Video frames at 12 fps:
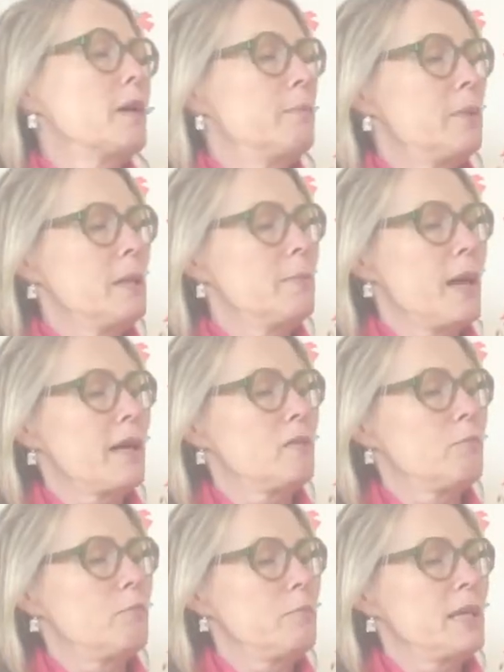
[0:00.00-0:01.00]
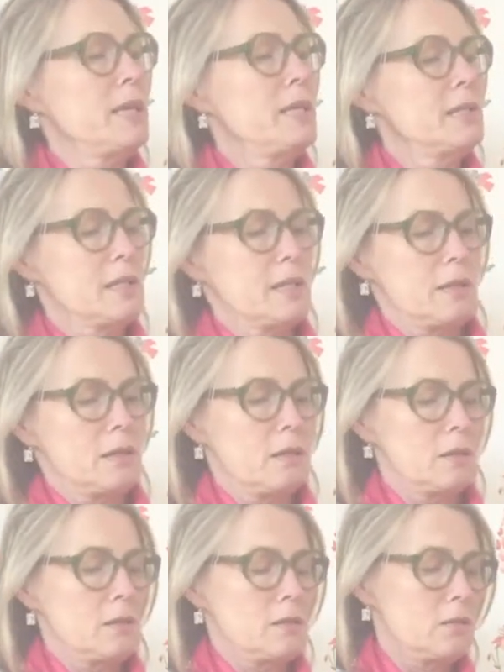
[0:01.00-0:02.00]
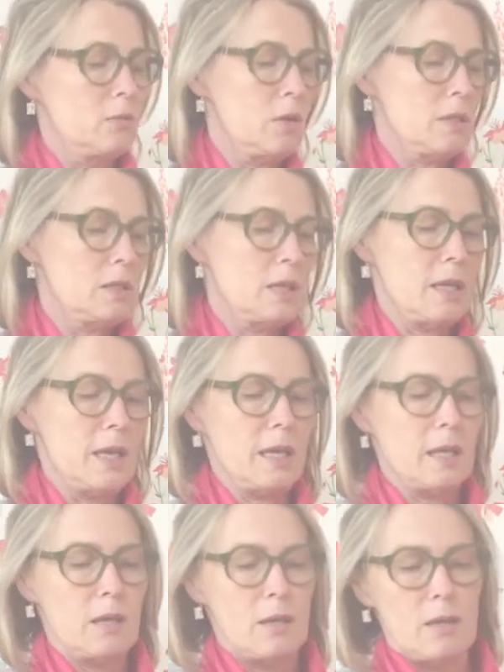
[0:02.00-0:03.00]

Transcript: A big pan of beans. What the heck?